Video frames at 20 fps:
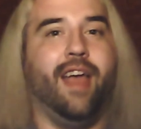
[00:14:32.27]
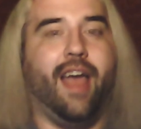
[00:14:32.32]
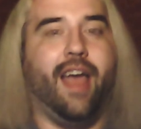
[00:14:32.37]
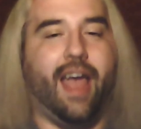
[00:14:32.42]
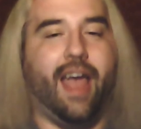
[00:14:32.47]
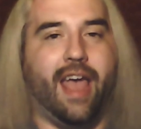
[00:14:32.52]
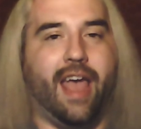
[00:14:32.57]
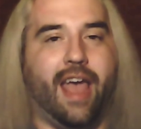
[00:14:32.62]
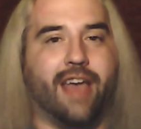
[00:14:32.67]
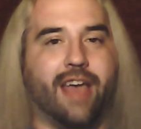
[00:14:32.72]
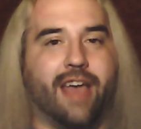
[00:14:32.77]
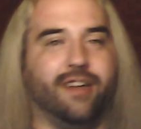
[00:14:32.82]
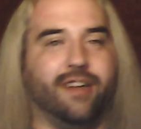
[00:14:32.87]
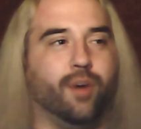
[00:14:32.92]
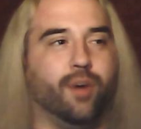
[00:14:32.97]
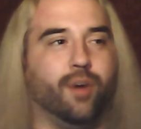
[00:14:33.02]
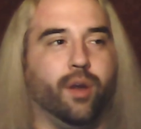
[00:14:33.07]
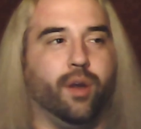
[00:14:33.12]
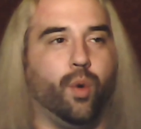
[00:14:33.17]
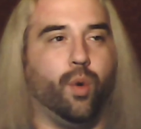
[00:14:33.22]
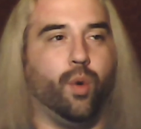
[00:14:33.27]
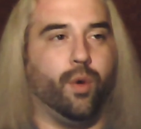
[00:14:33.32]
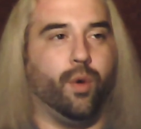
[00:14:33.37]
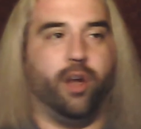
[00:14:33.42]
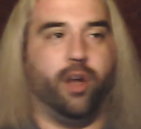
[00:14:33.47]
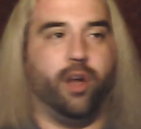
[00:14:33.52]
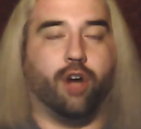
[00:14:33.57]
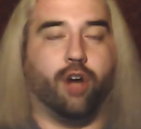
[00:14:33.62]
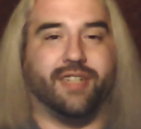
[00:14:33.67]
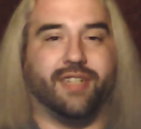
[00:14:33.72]
And
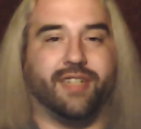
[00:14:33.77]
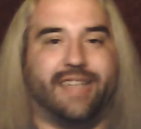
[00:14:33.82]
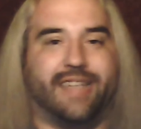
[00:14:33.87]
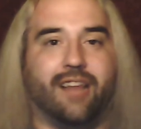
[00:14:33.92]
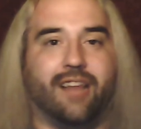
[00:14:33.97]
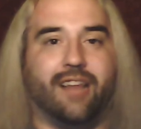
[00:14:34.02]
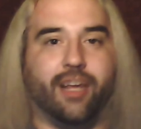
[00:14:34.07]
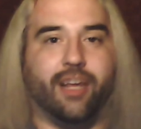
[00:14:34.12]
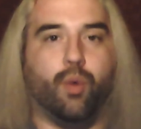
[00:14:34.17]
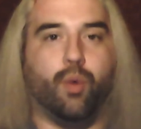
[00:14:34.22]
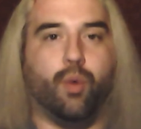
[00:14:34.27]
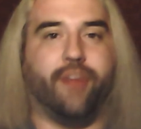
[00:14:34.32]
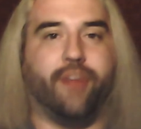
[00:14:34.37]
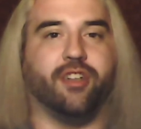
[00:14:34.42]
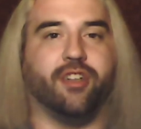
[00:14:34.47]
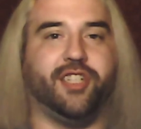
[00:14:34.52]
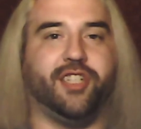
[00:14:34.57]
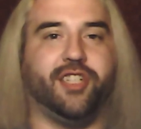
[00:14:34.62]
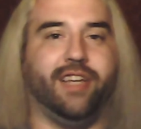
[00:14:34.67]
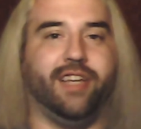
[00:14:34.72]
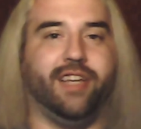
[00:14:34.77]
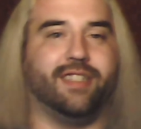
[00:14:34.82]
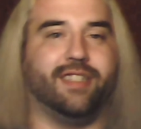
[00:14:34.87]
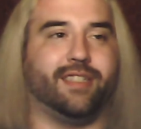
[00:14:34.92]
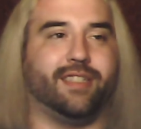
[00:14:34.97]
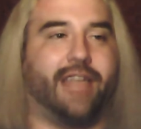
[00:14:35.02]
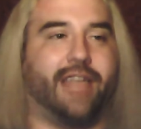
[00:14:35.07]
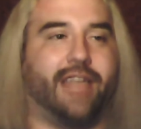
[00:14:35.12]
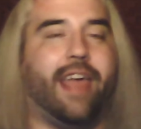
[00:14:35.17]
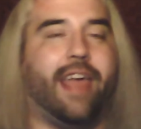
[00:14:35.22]
her selling, whether she's
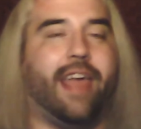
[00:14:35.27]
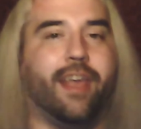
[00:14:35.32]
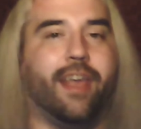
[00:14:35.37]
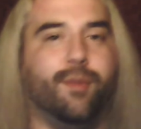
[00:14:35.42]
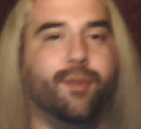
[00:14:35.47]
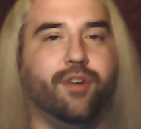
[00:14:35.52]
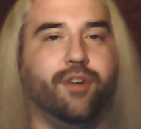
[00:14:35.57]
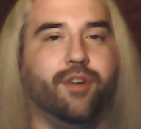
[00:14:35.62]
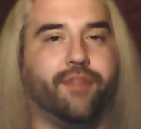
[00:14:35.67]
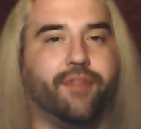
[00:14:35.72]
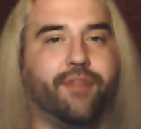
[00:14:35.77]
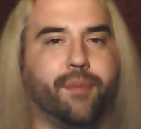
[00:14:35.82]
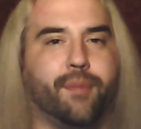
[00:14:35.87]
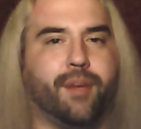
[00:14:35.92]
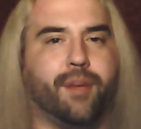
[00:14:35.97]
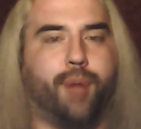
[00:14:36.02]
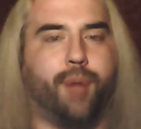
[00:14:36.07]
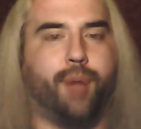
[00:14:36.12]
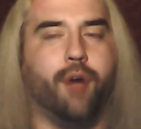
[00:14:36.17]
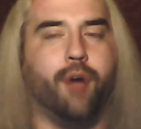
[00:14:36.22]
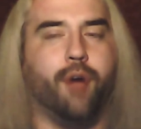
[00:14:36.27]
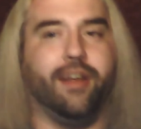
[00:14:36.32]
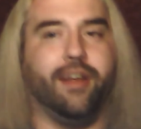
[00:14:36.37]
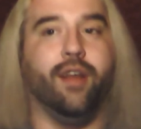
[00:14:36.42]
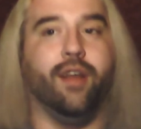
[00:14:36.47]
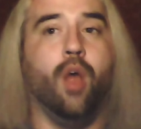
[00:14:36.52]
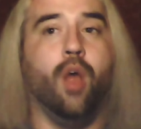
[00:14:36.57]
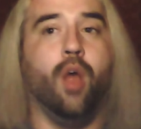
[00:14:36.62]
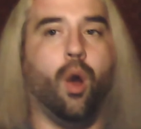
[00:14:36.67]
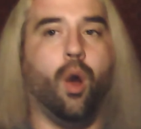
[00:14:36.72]
taking a move from an
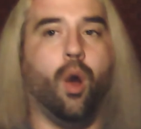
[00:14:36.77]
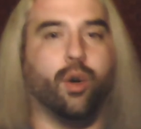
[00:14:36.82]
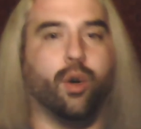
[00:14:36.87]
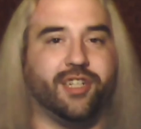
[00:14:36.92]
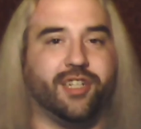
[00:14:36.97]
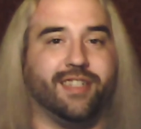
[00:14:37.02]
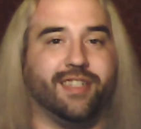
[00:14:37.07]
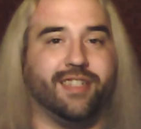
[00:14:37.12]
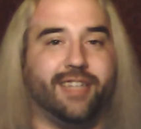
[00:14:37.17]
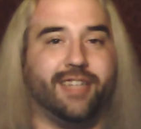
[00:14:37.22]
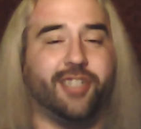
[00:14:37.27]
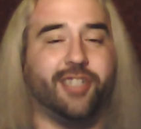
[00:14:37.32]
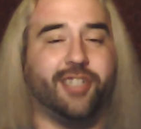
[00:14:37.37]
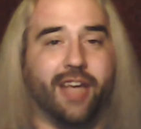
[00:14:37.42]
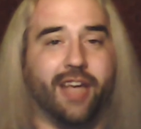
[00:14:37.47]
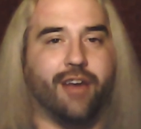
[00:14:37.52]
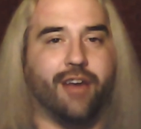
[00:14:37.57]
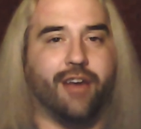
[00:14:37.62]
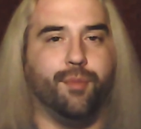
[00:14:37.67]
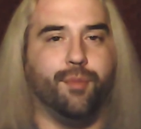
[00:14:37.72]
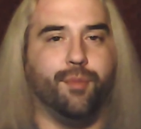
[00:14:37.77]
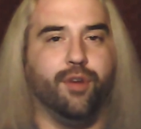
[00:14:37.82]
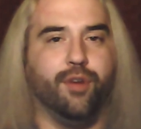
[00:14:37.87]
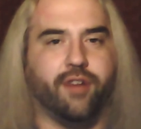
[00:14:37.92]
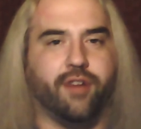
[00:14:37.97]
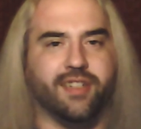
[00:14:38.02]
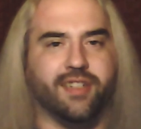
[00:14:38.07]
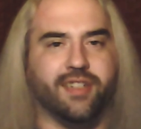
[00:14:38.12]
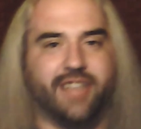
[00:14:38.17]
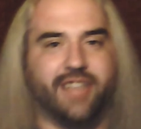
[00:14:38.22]
opponent or she's dishing out a move
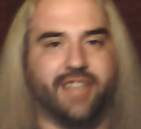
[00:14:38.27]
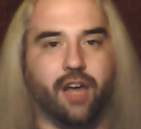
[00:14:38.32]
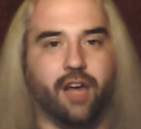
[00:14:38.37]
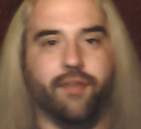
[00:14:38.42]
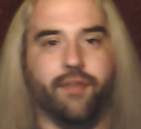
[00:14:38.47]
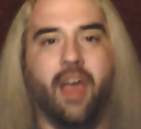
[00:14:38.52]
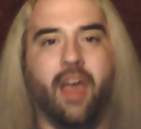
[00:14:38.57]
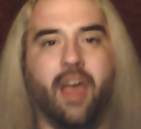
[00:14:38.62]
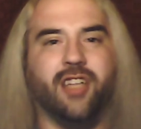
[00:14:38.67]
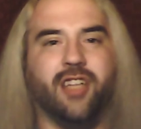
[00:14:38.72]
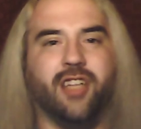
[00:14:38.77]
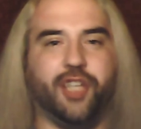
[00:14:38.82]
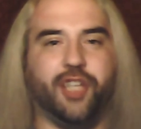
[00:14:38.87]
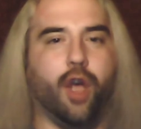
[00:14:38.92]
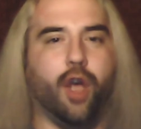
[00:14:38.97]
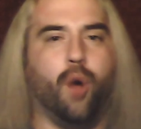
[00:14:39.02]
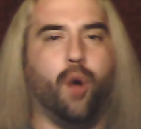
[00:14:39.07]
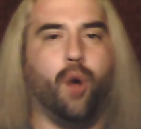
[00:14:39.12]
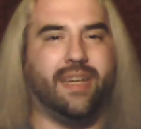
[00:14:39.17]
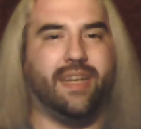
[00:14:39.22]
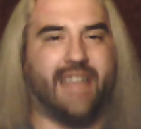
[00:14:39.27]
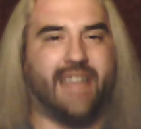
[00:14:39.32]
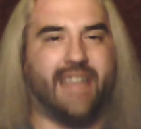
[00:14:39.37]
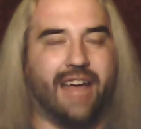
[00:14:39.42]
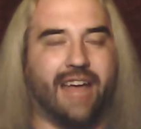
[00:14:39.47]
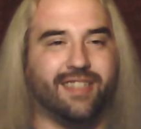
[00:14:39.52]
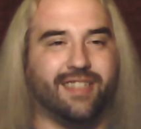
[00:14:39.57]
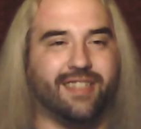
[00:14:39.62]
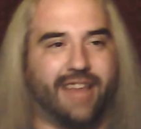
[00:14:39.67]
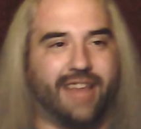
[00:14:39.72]
herself, she always
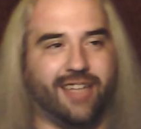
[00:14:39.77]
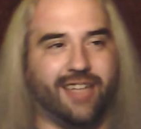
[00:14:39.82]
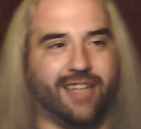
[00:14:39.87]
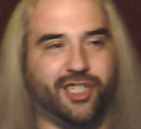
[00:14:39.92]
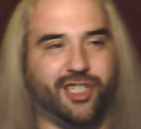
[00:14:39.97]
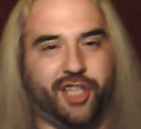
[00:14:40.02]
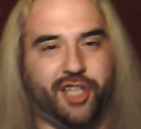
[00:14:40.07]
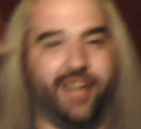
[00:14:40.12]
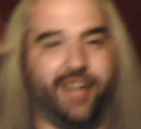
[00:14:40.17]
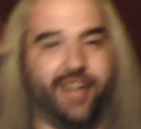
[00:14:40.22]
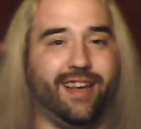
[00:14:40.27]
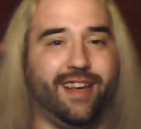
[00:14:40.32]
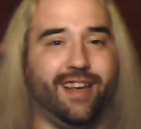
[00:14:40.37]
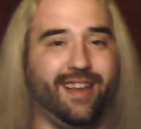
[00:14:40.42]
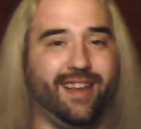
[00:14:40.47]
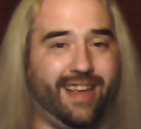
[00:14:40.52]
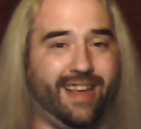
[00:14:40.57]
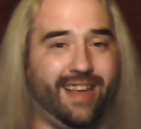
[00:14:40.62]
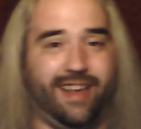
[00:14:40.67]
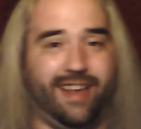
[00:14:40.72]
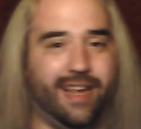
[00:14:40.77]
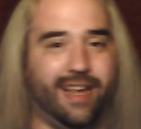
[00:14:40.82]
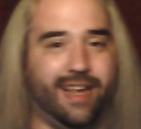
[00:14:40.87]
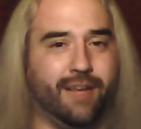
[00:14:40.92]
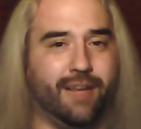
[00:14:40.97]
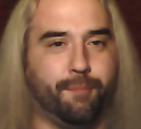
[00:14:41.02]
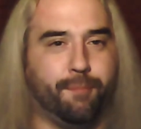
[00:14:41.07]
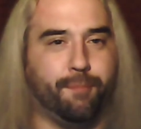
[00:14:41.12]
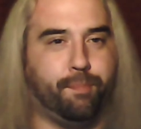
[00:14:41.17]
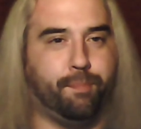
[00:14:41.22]
has that
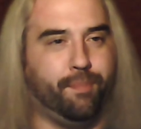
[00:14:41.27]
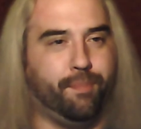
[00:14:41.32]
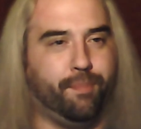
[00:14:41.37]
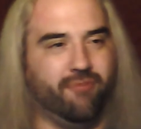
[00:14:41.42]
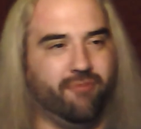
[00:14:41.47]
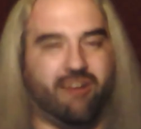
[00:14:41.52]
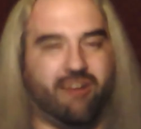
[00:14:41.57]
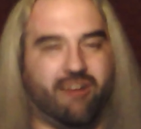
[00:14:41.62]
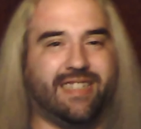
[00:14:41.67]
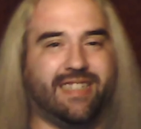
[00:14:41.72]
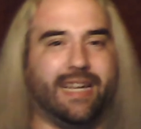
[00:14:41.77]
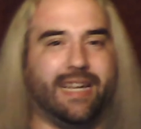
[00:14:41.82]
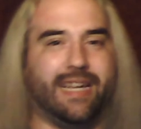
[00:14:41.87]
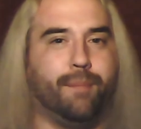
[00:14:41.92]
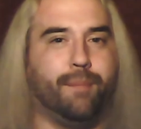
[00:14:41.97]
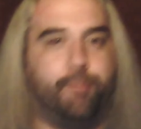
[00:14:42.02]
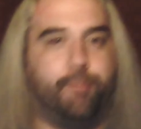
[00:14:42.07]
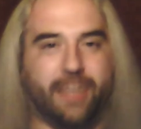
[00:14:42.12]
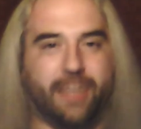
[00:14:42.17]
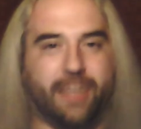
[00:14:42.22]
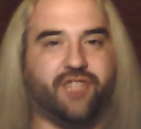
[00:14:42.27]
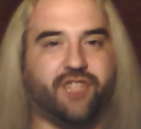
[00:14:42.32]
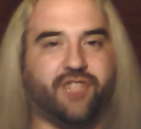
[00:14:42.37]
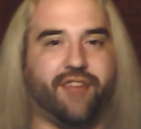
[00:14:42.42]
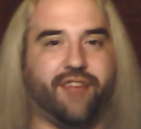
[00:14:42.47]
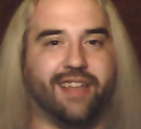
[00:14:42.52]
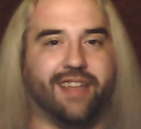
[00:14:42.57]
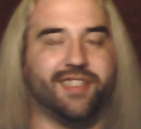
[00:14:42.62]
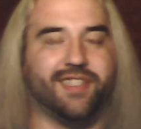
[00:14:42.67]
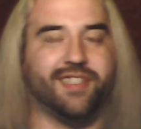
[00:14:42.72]
shit-eating, resting bitch
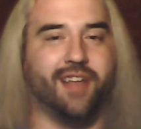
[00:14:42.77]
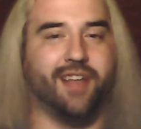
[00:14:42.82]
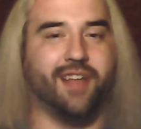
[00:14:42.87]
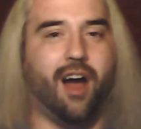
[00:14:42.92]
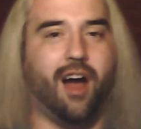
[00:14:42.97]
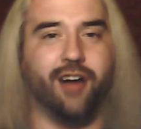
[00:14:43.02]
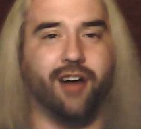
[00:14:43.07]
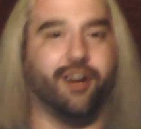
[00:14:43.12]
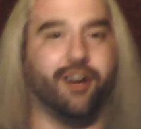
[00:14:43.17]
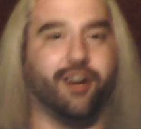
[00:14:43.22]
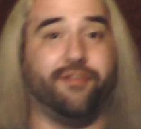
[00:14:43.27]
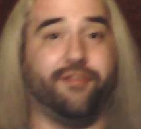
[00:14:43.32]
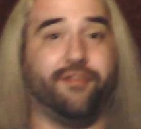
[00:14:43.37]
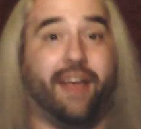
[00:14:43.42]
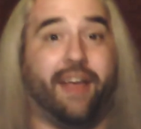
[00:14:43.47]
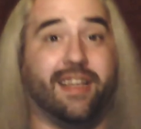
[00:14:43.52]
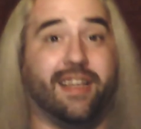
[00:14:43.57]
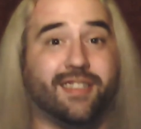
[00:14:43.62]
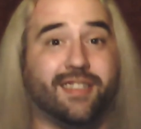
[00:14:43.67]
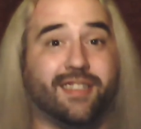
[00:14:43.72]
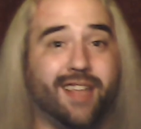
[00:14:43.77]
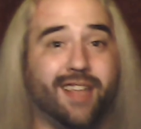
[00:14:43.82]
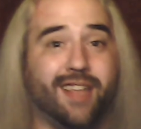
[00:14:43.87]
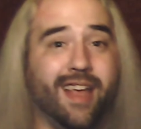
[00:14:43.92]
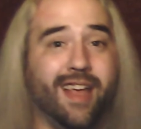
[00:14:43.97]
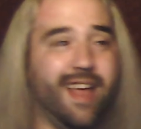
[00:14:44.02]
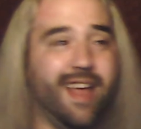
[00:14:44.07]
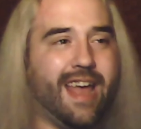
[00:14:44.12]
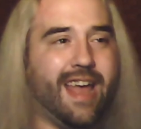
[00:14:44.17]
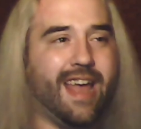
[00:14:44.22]
face on her face.
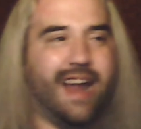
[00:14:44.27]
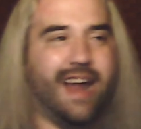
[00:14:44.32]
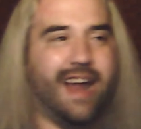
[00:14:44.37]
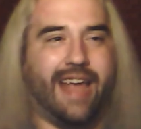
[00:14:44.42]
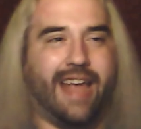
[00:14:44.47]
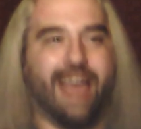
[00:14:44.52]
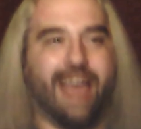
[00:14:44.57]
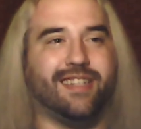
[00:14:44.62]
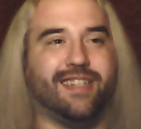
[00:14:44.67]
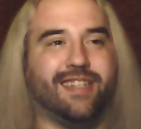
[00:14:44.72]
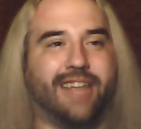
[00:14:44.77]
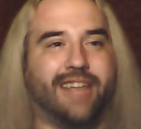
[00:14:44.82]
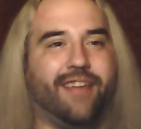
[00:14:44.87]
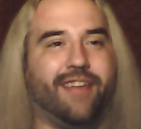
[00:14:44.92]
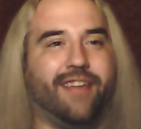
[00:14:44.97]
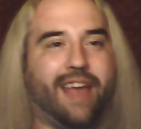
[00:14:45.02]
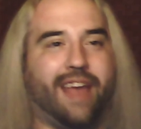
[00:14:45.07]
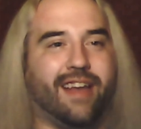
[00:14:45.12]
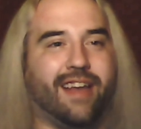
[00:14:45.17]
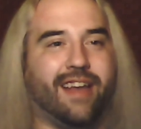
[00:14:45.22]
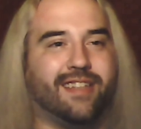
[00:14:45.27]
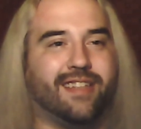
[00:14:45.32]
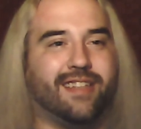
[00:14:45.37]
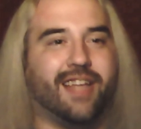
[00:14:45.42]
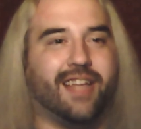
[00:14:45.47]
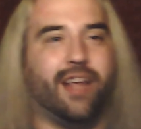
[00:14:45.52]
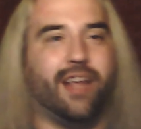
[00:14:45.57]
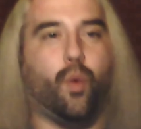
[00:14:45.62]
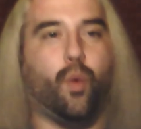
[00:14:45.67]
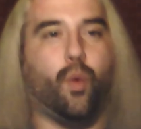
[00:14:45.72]
And I can't stand that. It's
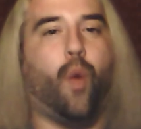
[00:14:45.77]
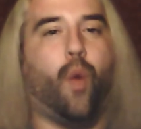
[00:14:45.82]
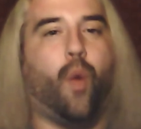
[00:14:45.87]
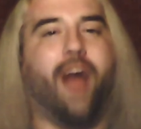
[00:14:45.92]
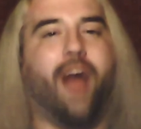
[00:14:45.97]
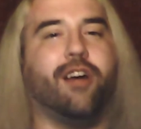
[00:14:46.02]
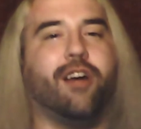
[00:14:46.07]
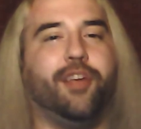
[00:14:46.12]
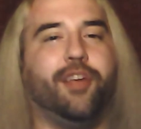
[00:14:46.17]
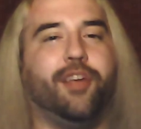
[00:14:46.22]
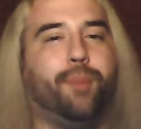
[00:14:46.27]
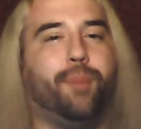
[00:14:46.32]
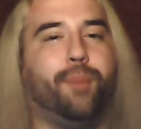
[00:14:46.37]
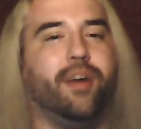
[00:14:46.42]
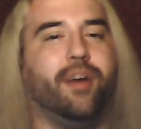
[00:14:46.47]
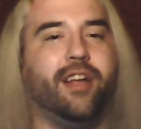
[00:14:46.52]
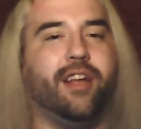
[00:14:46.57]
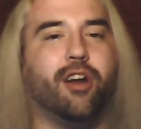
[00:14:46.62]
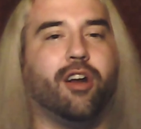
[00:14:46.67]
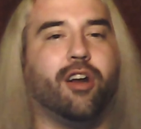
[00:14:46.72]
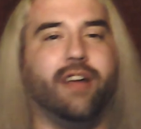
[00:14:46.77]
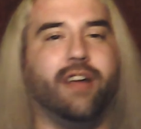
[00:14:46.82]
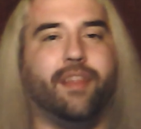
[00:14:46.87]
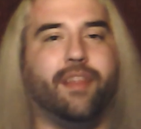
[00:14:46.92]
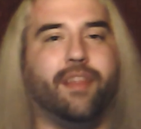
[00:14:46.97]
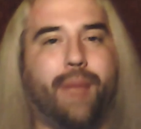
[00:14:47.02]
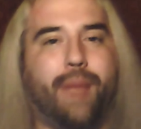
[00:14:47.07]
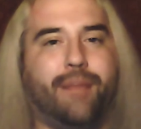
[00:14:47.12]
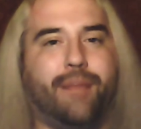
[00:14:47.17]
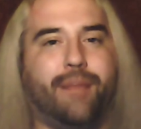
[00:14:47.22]
like, why are you putting her in
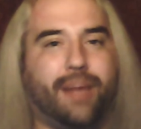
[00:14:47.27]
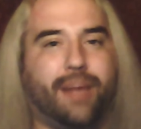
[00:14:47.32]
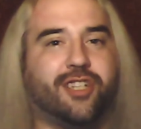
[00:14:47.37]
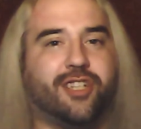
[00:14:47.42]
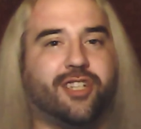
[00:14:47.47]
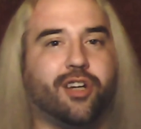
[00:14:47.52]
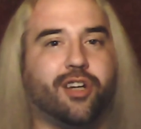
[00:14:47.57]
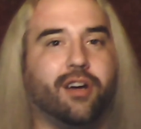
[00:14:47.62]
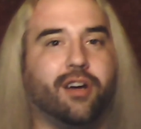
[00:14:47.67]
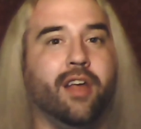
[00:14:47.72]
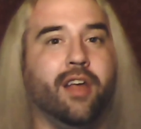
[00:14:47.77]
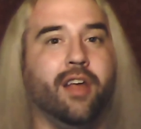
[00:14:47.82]
the main picture